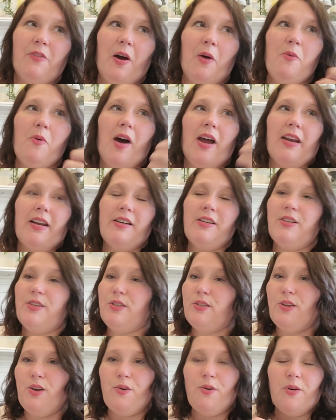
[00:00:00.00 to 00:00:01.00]
I wanted to
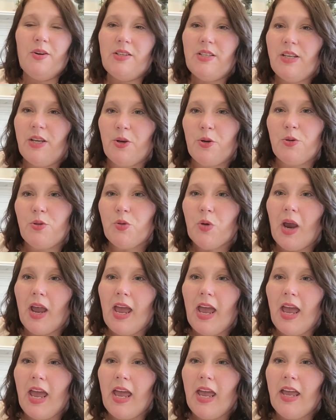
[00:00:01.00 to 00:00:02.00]
do a tier
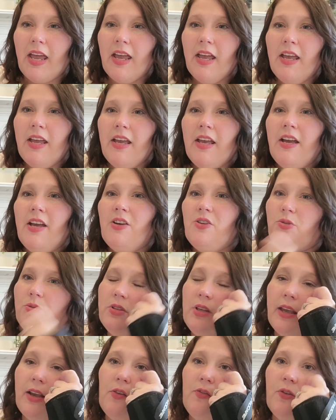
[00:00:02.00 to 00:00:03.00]
tray, she was
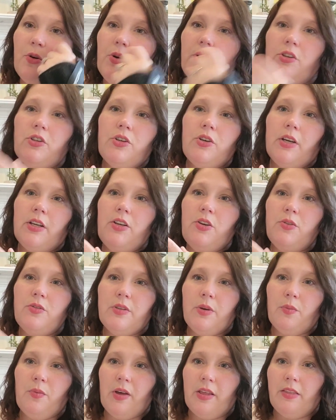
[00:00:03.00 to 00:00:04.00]
like, of course you can use
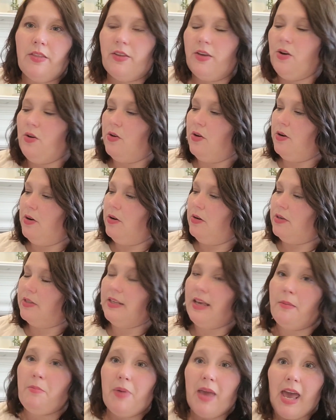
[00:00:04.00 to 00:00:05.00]
it with your
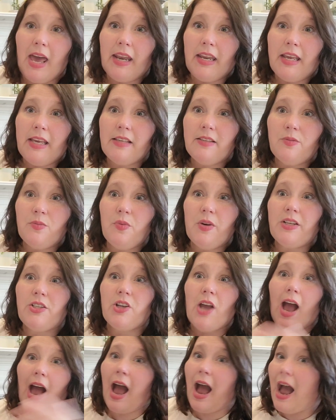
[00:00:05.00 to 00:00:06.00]
St. Patty's, which
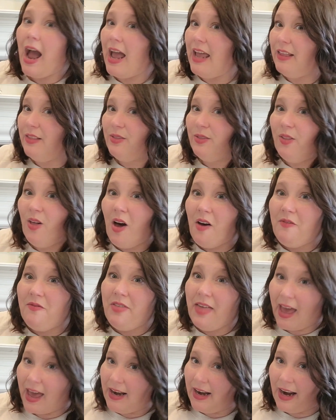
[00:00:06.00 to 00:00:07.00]
I love
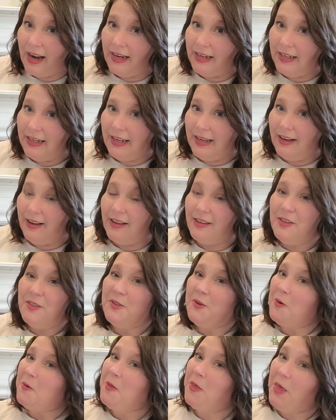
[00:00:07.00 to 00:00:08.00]
that idea.
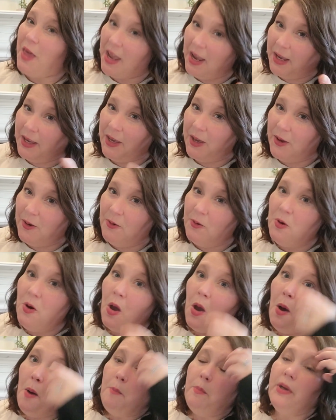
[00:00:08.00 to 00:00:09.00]
So thank you.
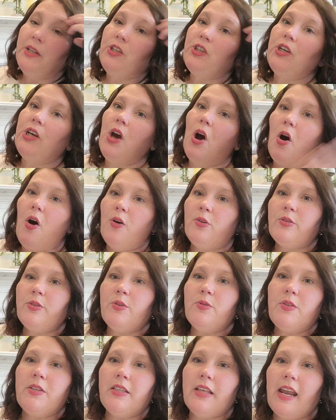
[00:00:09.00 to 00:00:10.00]
But she
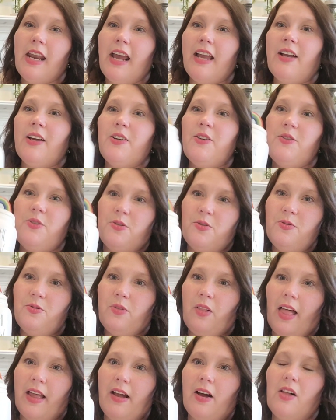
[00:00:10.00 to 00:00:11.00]
also said I could do
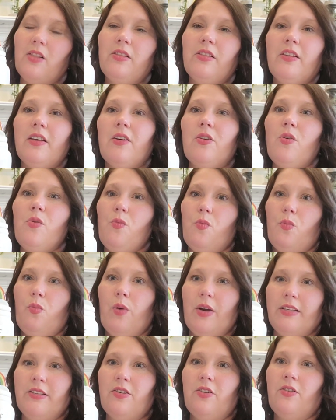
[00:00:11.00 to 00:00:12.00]
like a little
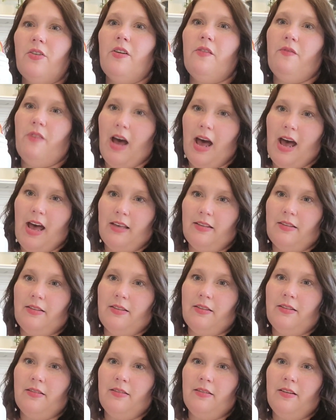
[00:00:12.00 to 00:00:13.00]
Wizard of
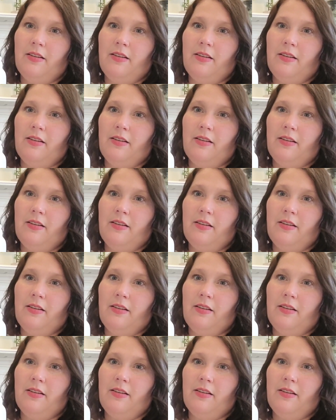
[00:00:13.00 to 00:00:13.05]
Oz.